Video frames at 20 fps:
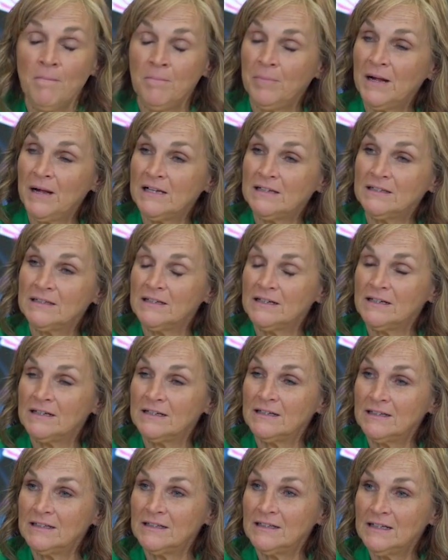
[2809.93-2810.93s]
But
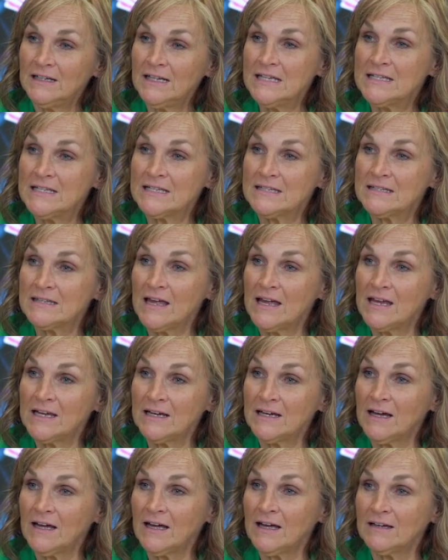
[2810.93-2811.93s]
it's like
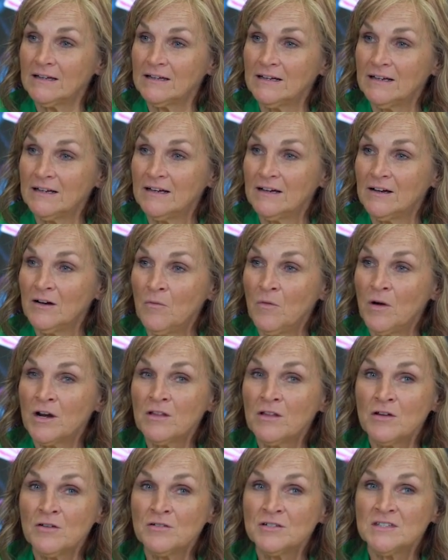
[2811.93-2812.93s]
one
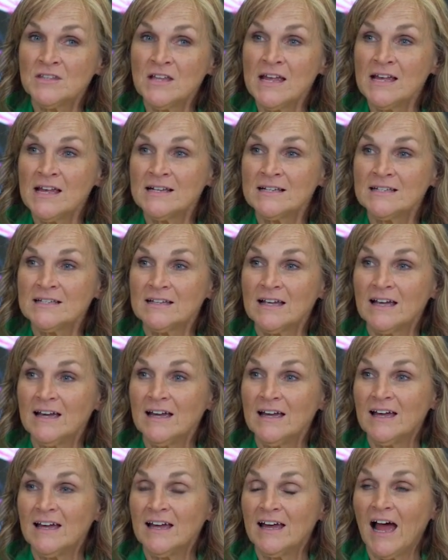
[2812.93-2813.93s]
of those things,
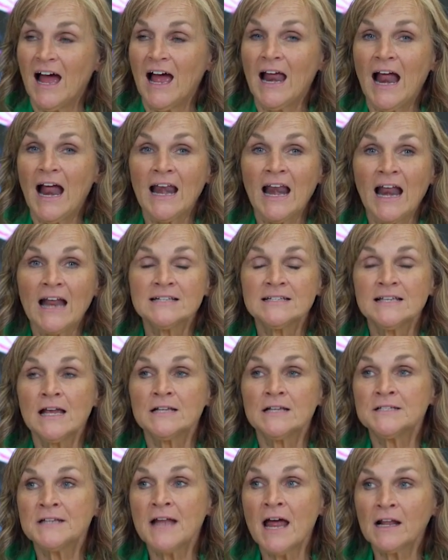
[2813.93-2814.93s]
and I say
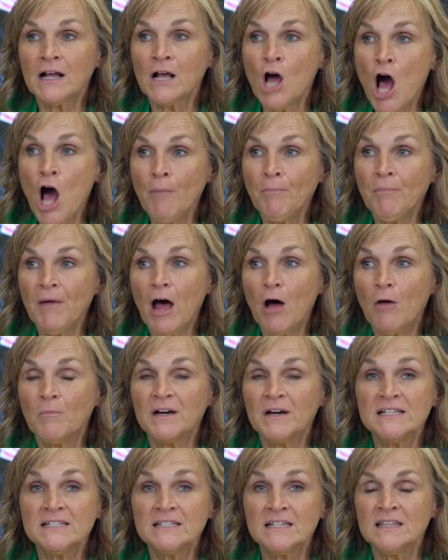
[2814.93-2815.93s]
it's not a cop-out,
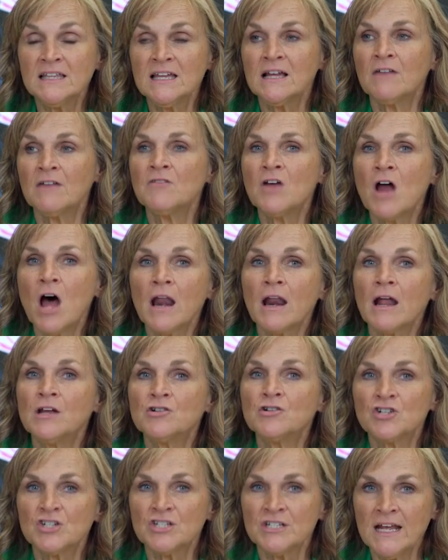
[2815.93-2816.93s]
but it's a thing of not
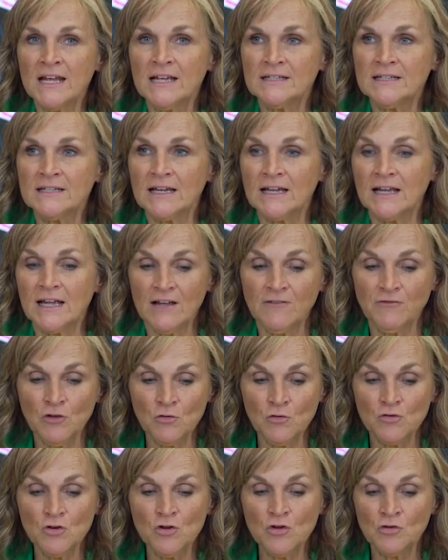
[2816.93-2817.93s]
understanding. If
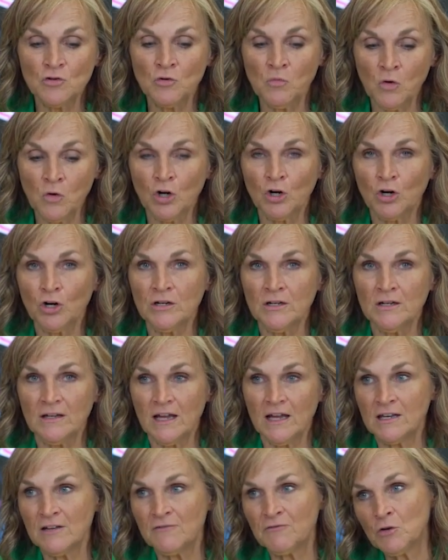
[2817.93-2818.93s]
you knew the Word
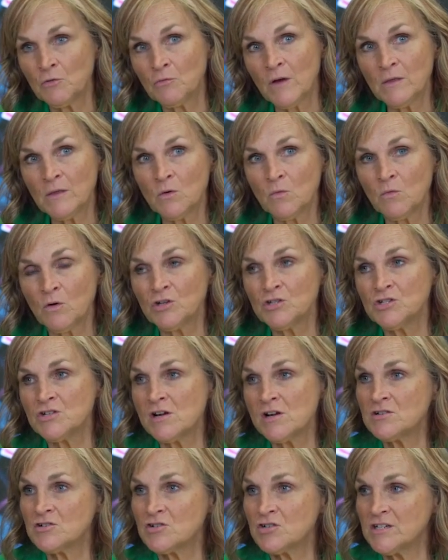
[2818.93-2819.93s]
and if you read the Word, you'd
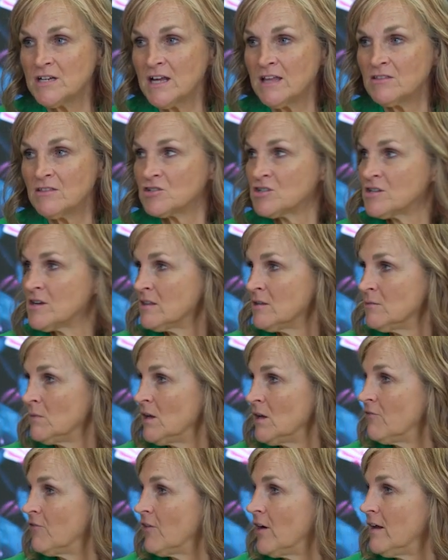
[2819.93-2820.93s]
understand there's nothing to
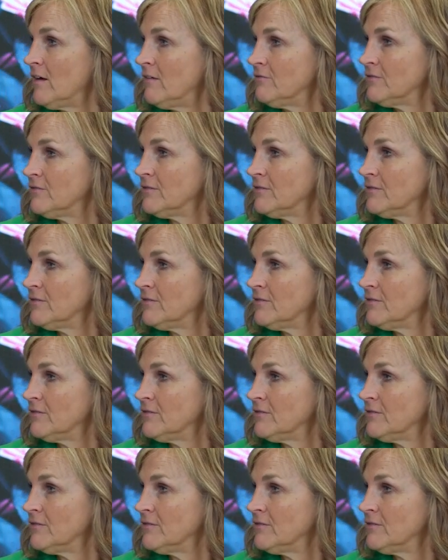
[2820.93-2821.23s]
be afraid of.